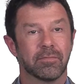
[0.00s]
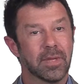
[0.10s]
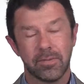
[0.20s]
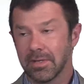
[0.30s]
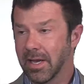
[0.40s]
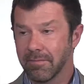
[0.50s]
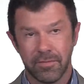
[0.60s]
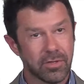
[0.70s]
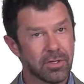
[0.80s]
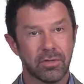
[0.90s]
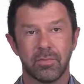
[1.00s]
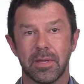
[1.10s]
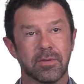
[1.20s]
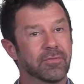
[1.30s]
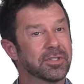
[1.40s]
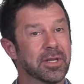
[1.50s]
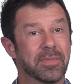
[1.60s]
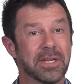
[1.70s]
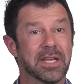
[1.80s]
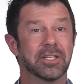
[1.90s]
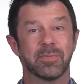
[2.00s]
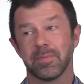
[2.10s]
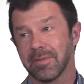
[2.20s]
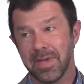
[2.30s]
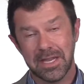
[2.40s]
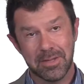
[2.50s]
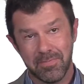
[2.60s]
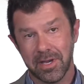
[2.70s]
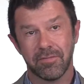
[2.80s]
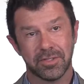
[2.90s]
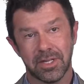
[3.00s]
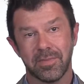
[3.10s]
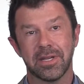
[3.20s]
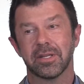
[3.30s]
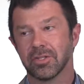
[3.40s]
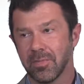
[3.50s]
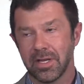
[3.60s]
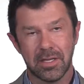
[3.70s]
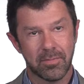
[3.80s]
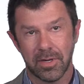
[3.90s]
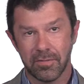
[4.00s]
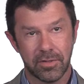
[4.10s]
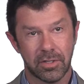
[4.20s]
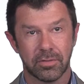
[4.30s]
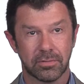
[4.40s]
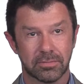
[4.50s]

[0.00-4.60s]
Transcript: Maybe not for you, maybe for somebody else, but by making it better for somebody else, you're making it better for you.